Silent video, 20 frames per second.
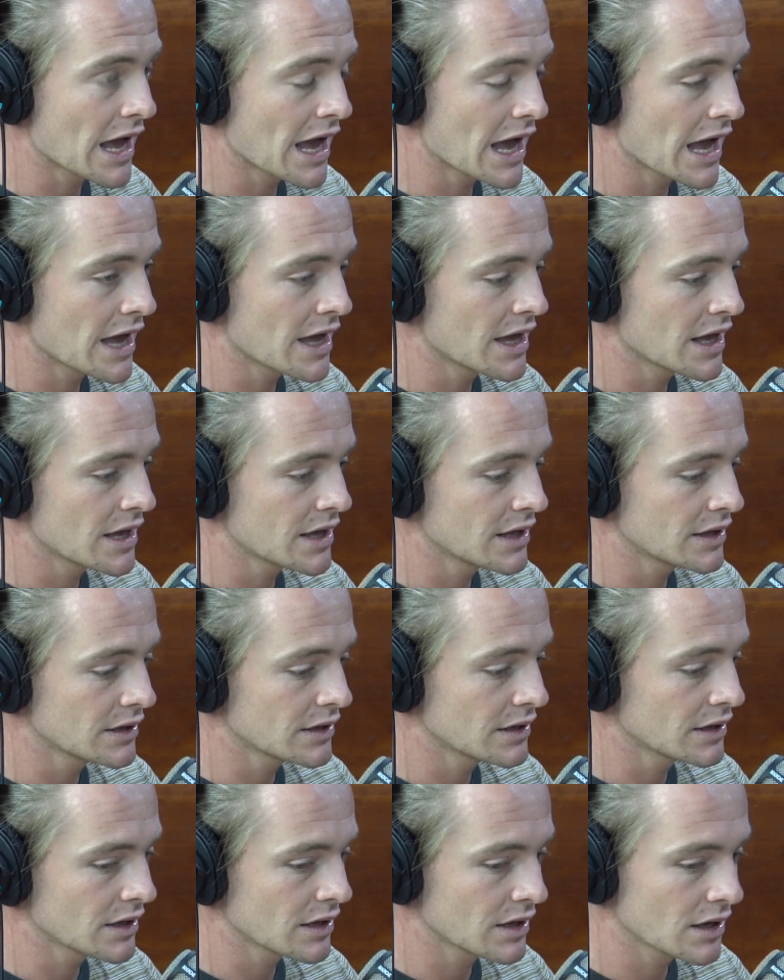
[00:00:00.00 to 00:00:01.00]

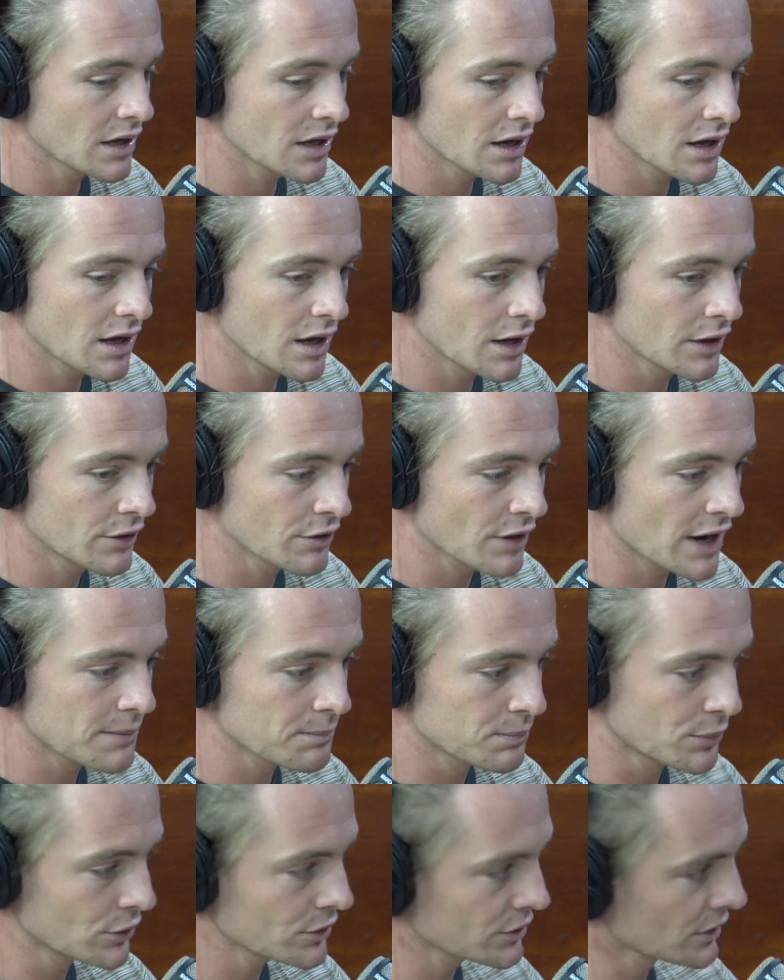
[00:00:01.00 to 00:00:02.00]
And a
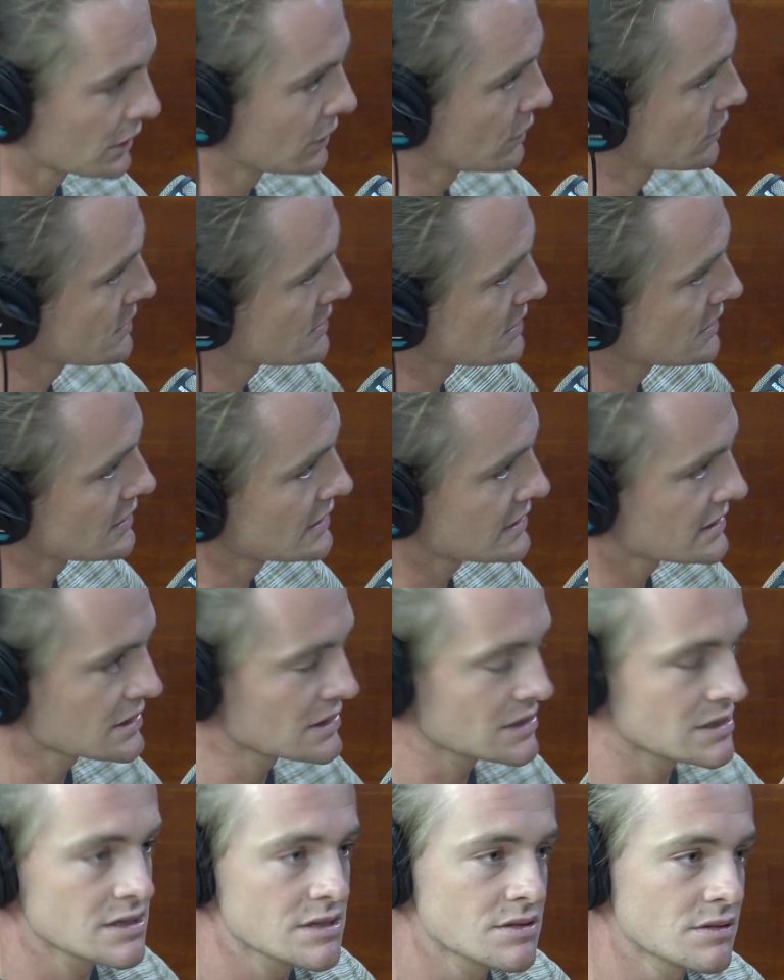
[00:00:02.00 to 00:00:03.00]
great book that looks at this
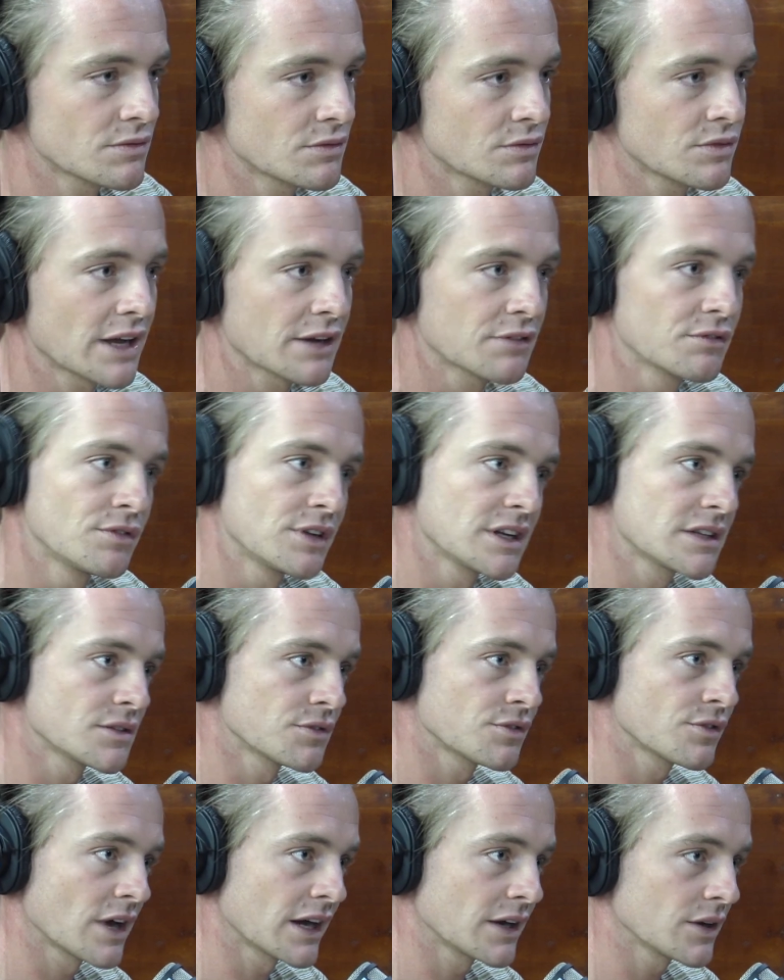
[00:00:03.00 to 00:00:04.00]
is like Viktor
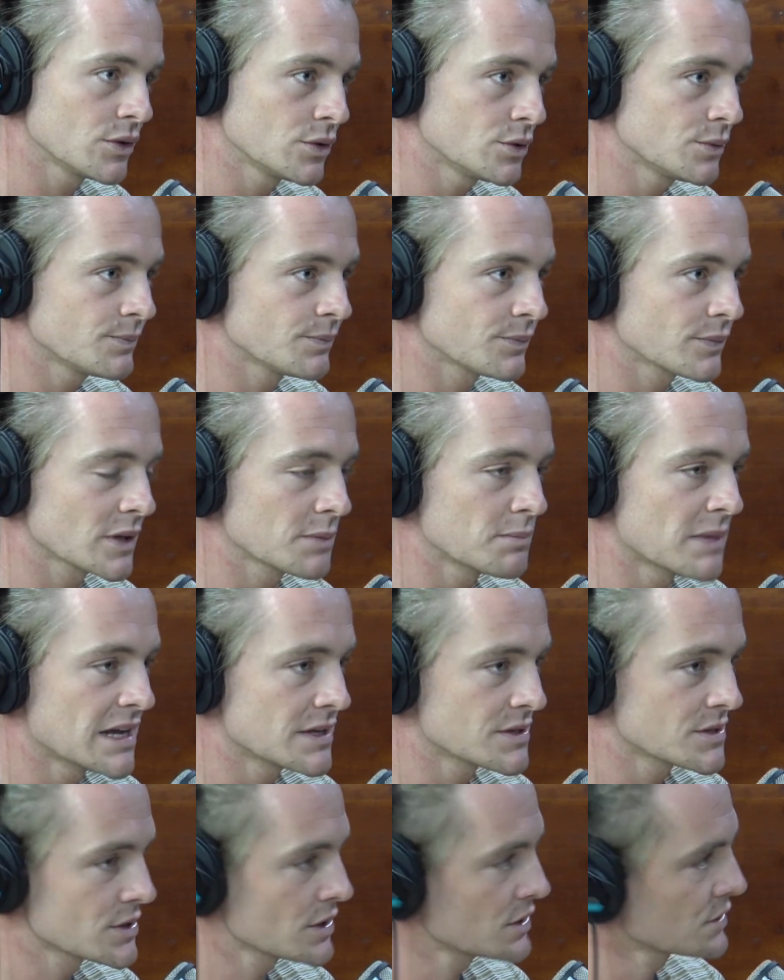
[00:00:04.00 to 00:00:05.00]
Frankl,
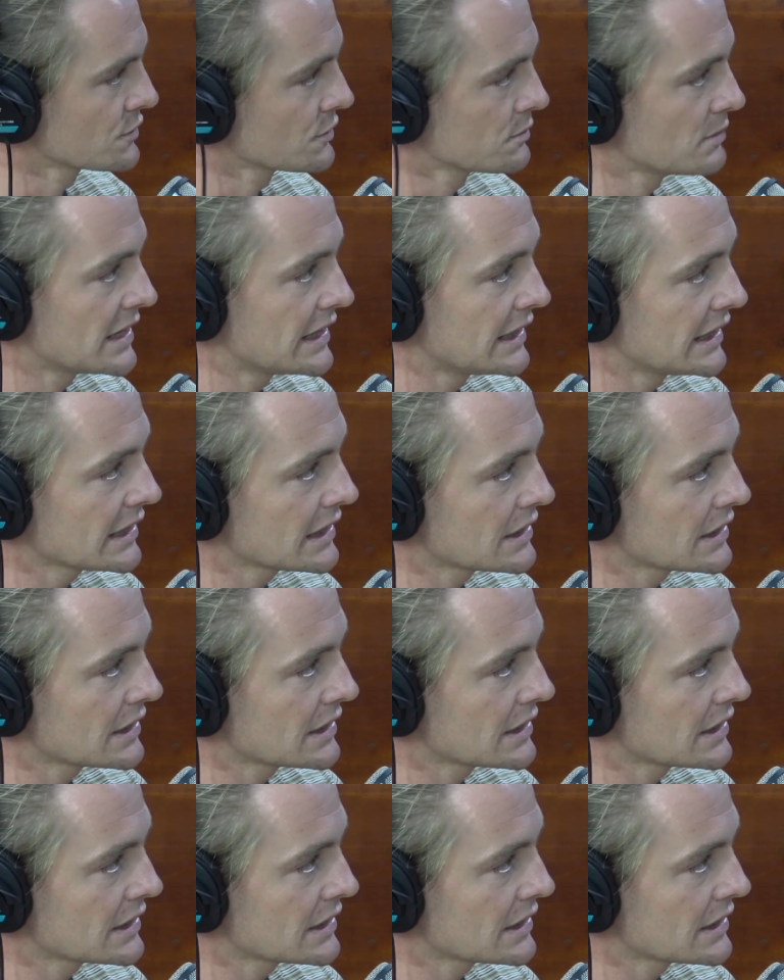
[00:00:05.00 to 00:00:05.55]
Man's Search for Meaning.